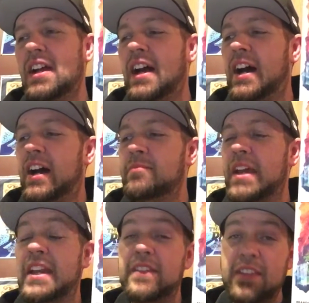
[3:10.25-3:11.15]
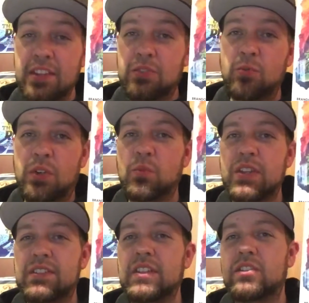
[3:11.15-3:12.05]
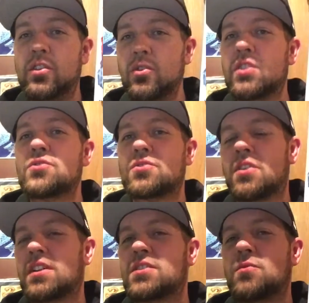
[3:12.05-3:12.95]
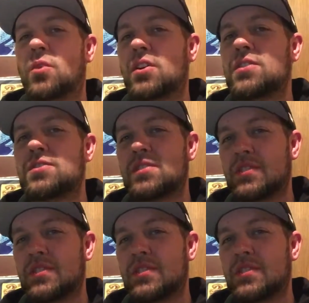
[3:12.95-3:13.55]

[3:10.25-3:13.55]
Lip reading: And in this one, we see two construction workers.